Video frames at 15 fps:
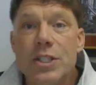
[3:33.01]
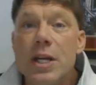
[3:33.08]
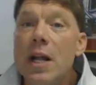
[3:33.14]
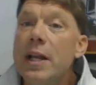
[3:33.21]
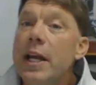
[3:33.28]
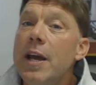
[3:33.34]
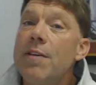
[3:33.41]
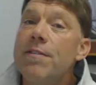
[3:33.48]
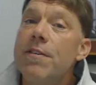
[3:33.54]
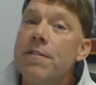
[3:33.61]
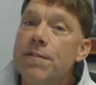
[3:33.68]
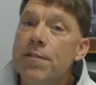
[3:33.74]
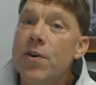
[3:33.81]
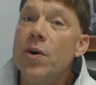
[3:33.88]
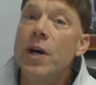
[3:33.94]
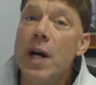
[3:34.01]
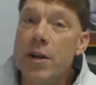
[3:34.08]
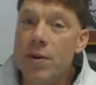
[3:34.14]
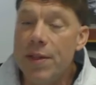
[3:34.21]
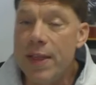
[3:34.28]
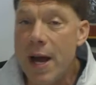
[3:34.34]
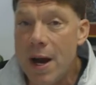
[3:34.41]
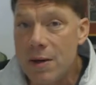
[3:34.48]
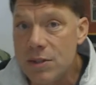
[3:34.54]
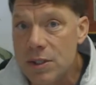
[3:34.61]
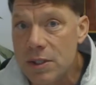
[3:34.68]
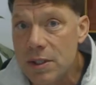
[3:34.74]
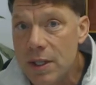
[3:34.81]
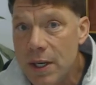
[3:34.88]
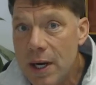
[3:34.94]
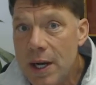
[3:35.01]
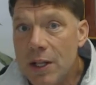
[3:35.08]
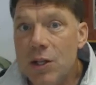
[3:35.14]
selling it for $400,000.